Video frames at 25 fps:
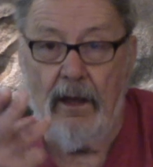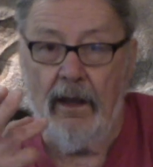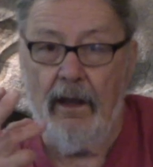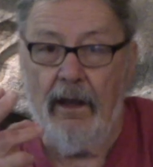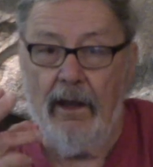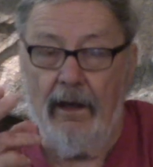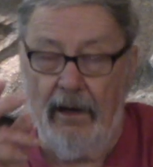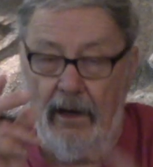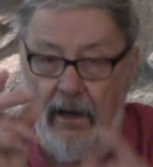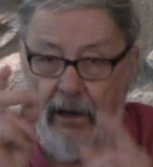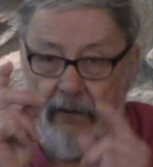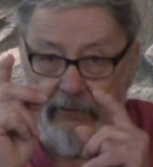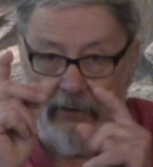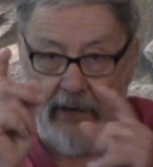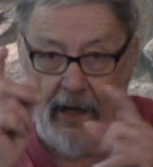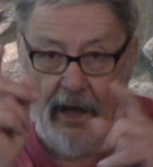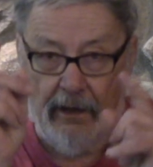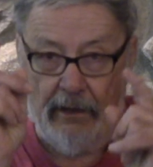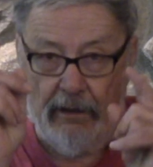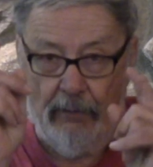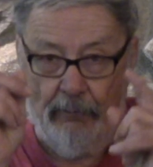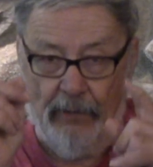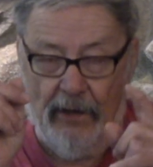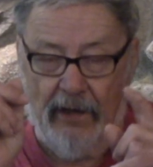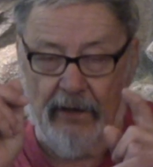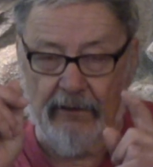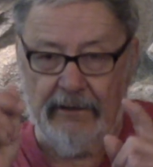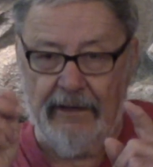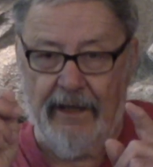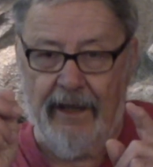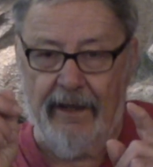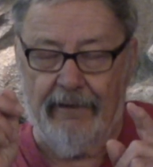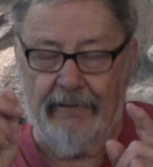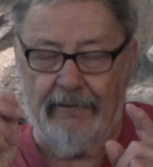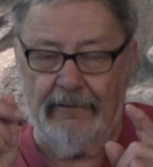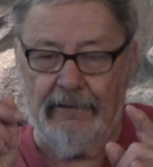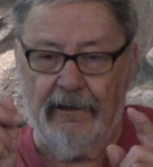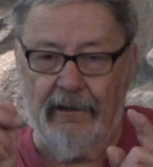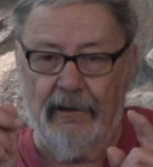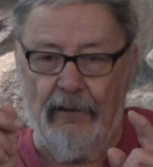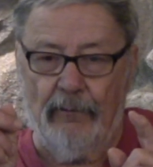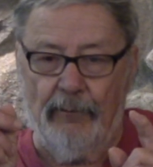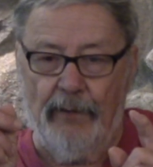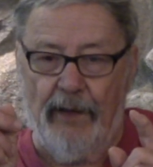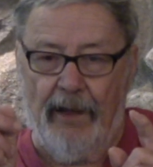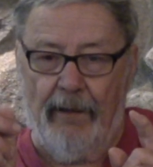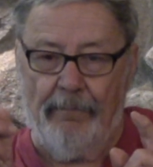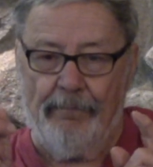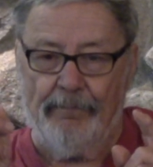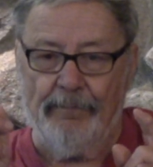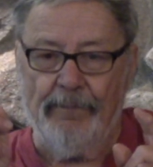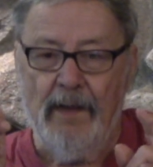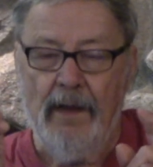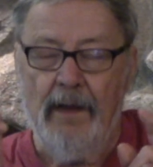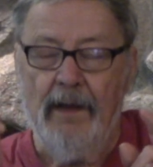And I'll talk about that in a little bit.